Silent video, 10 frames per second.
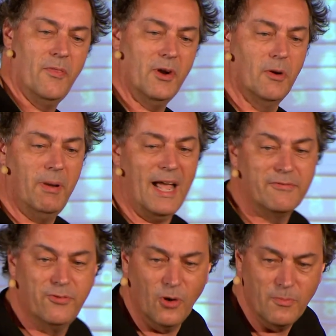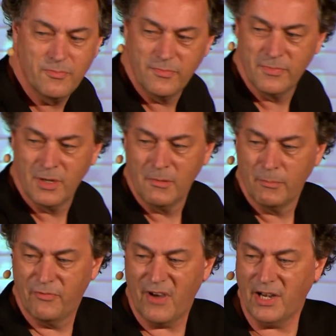They're a platform
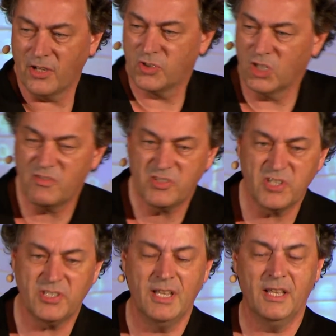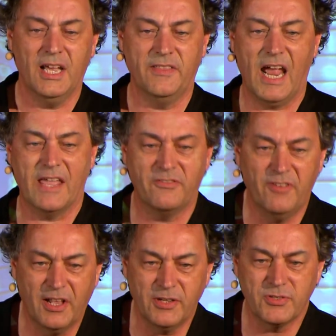providing services and added
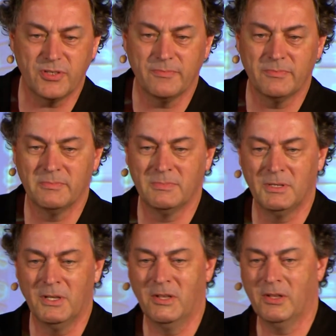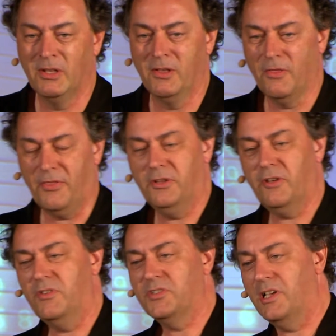values. Think
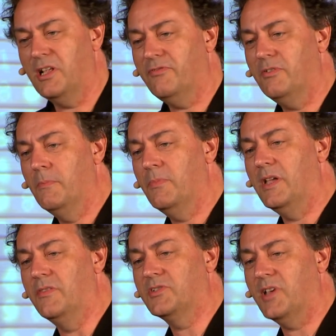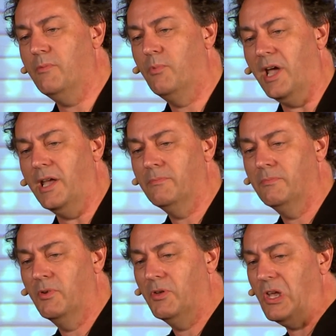of yourself in the same way.
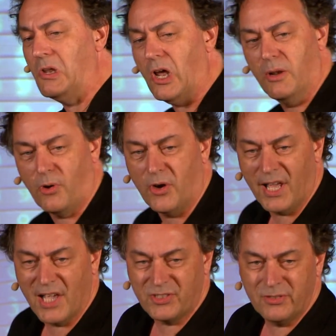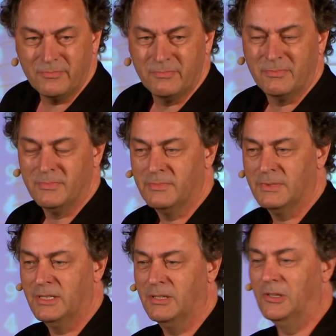You're not a broadcaster,
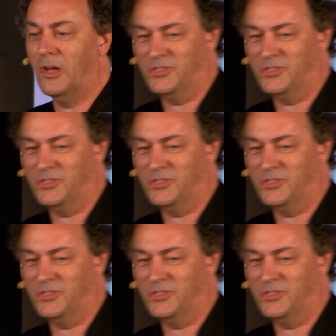not